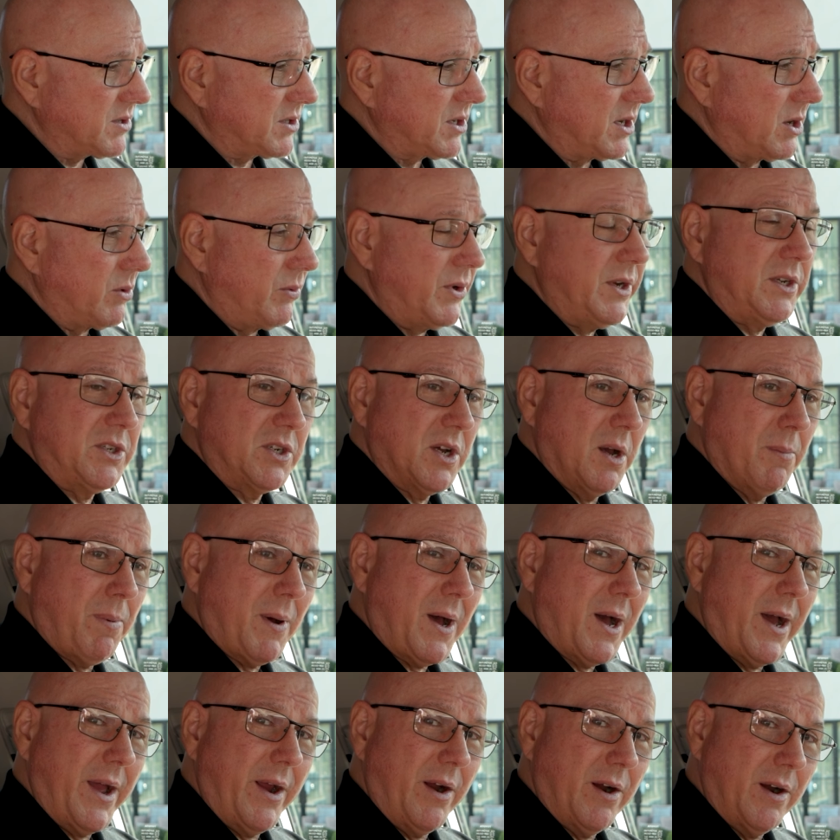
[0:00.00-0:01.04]
is going to reach up
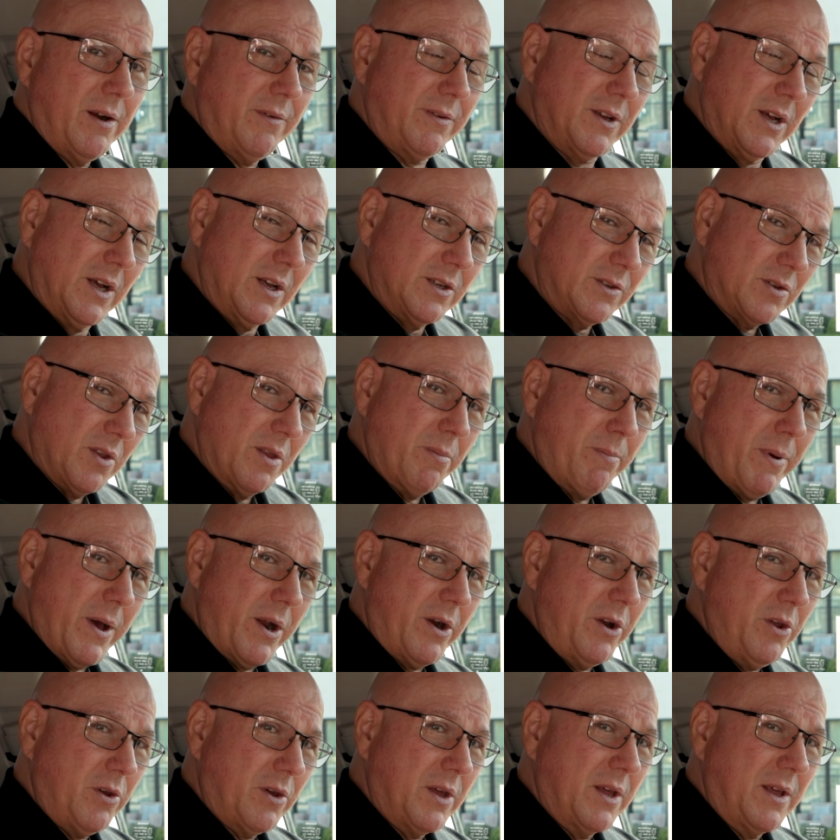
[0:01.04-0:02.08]
higher. So the better
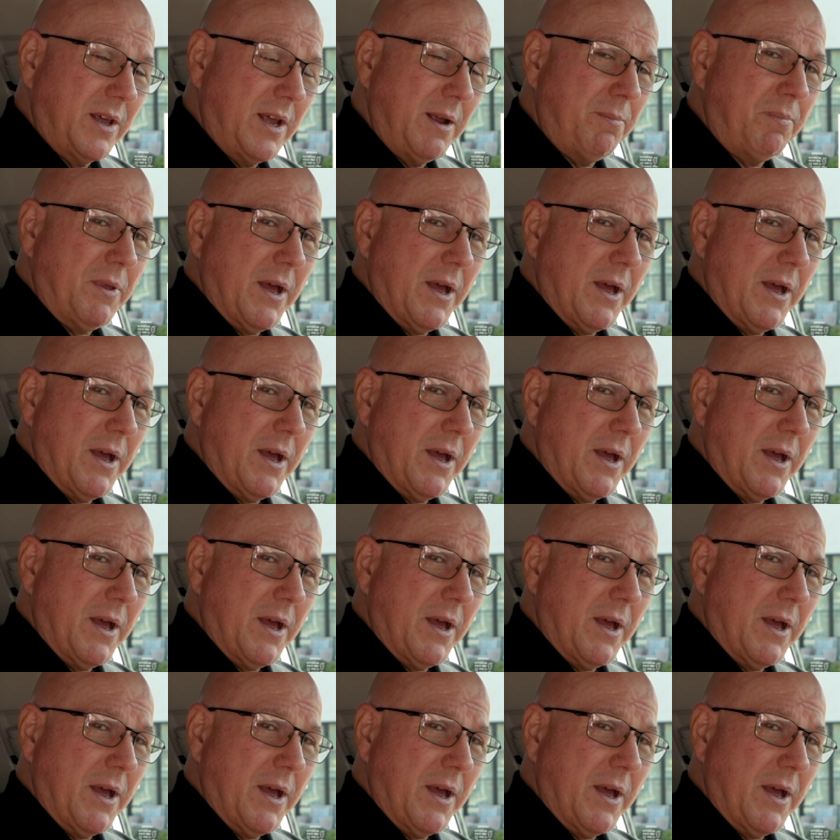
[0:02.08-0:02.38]
you can keep